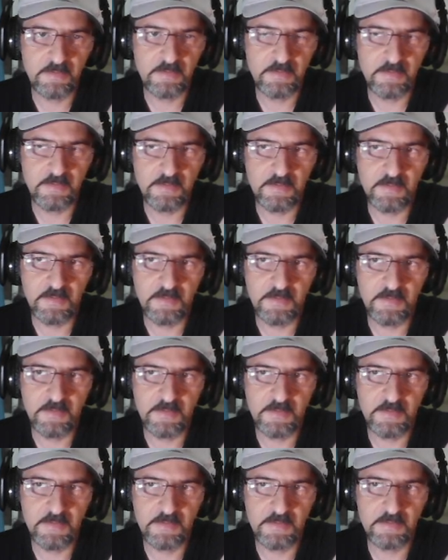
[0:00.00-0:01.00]
This
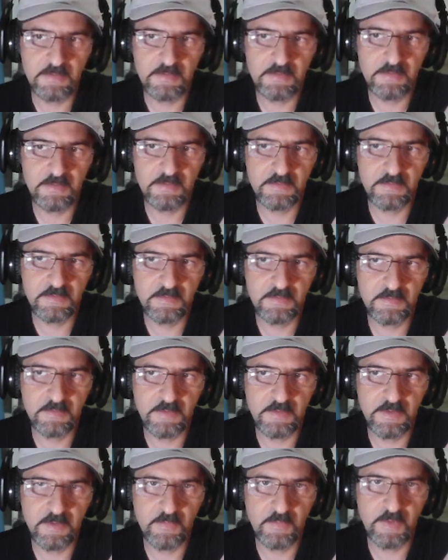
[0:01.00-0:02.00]

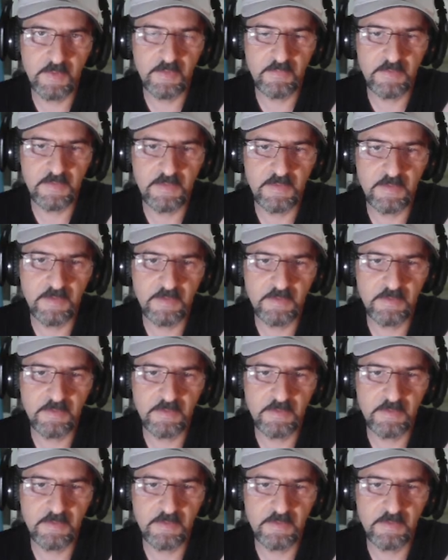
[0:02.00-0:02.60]
Heatwave is gone.